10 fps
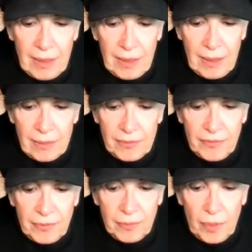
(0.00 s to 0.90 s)

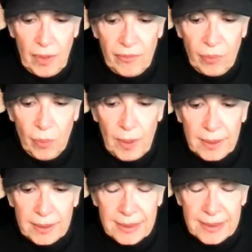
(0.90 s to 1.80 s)
of of
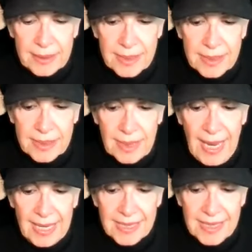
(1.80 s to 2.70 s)
what is
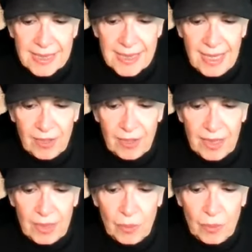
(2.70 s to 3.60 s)
has
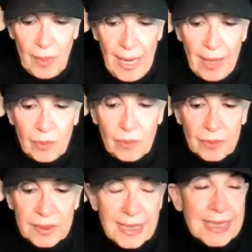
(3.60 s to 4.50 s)
integrity, how
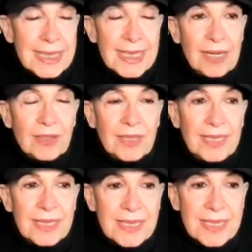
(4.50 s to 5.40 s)

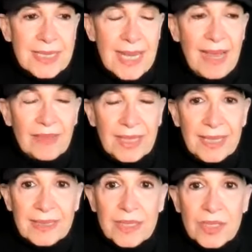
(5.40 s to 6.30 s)
integrity is
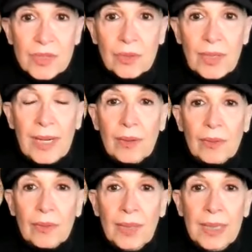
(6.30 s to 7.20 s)
evidenced, or
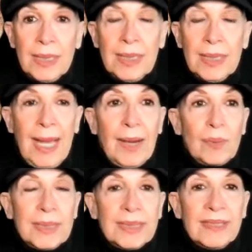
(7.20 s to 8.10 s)
how how
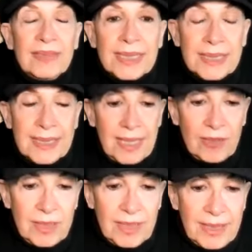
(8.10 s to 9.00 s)
we live in
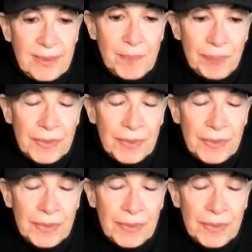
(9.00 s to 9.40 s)
integrity.